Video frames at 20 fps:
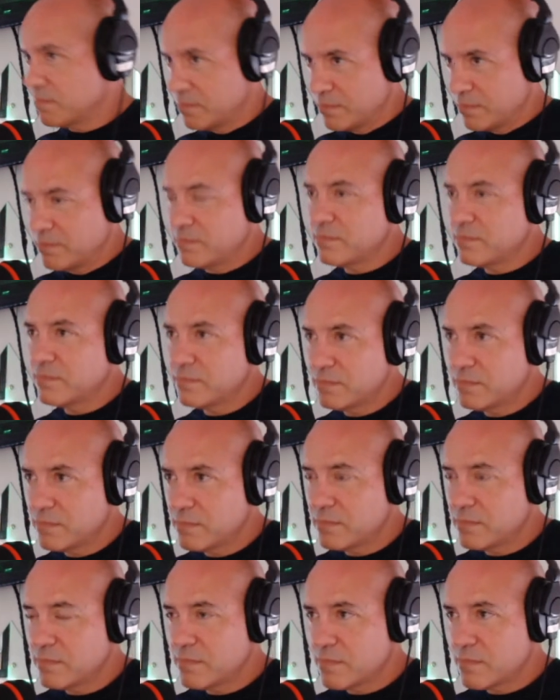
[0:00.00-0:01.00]

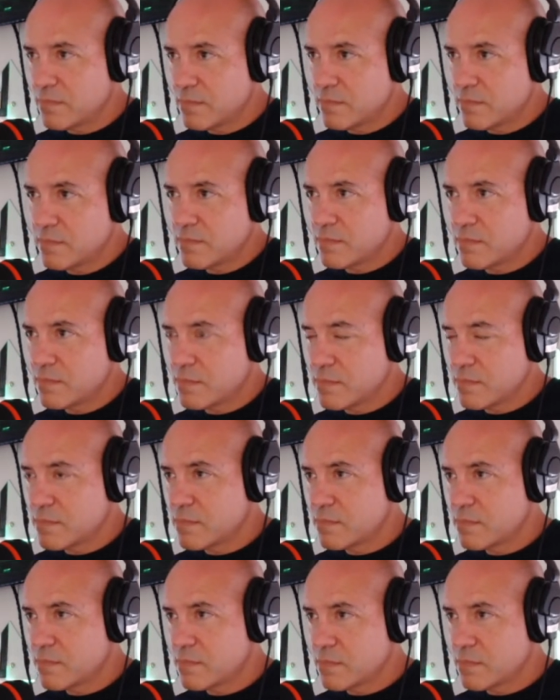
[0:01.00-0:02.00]

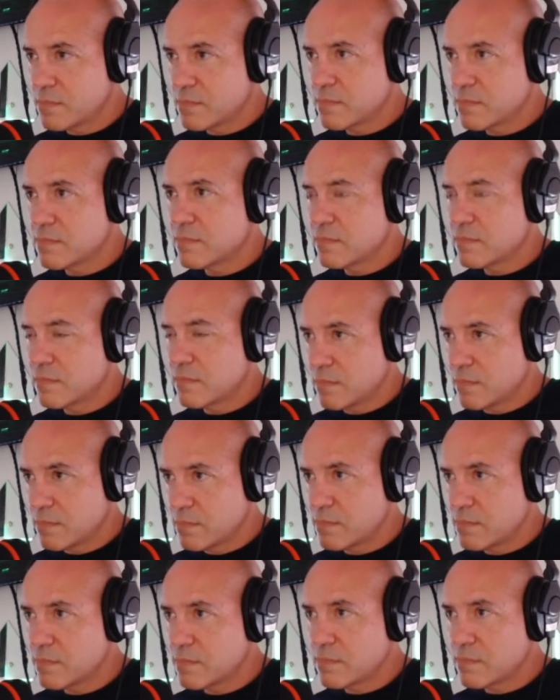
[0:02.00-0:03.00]

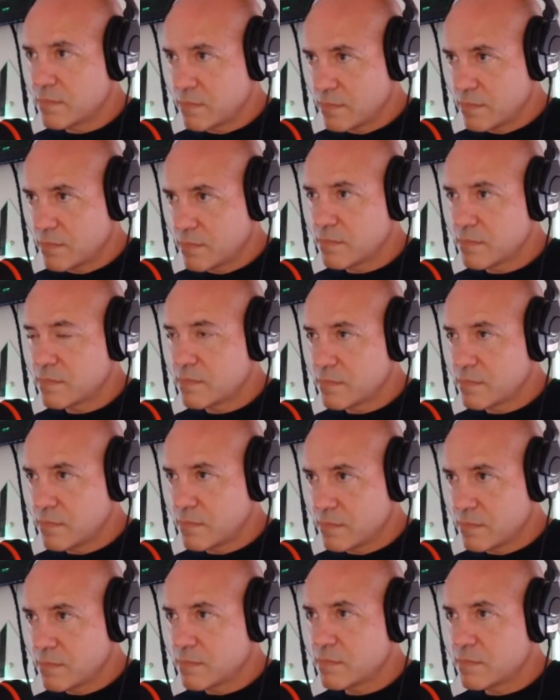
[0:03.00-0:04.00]

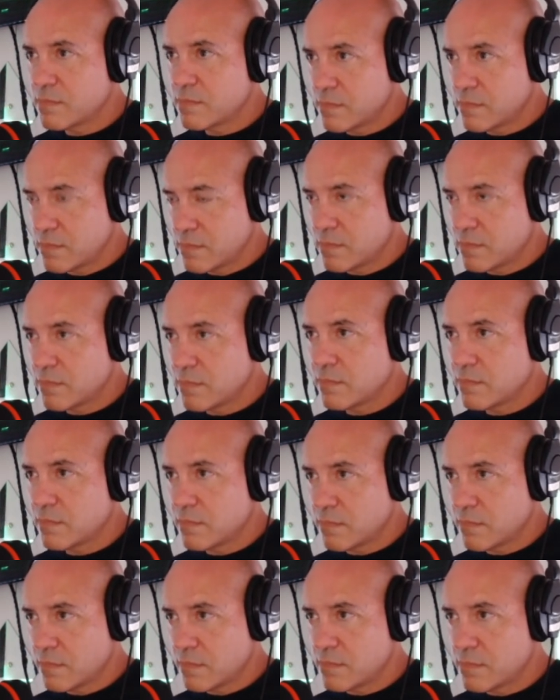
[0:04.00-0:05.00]

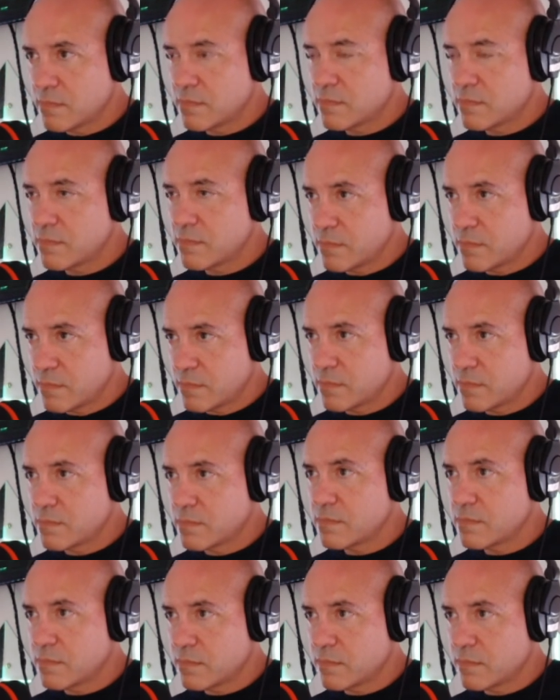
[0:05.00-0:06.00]

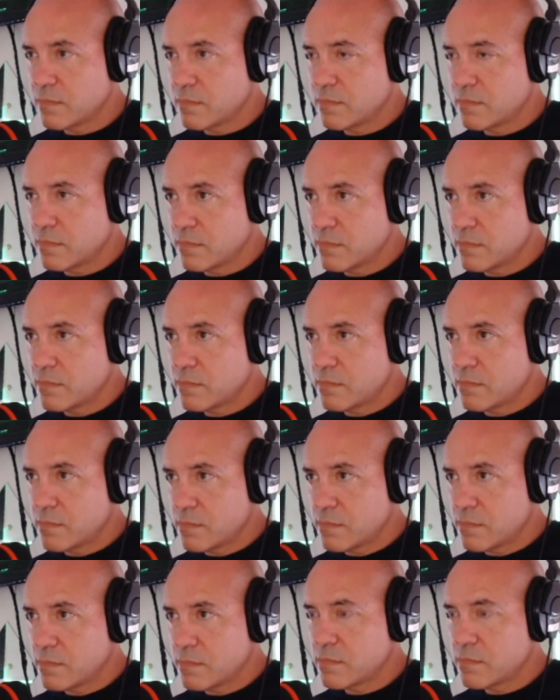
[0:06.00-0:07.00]

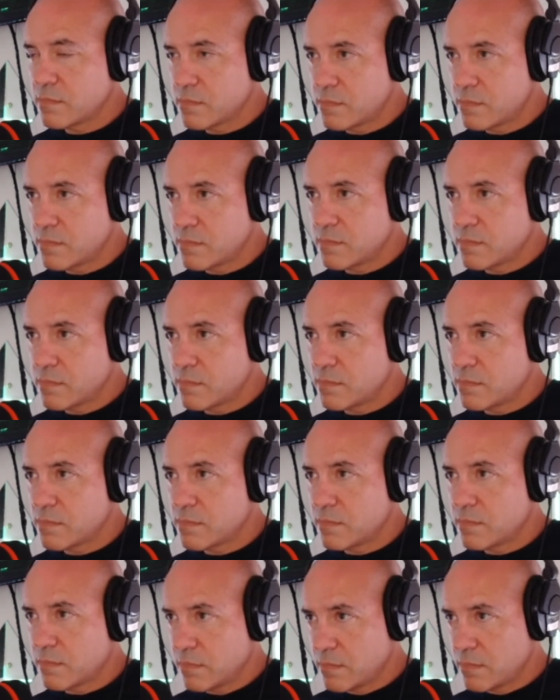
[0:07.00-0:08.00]
No words are spoken by the person on screen.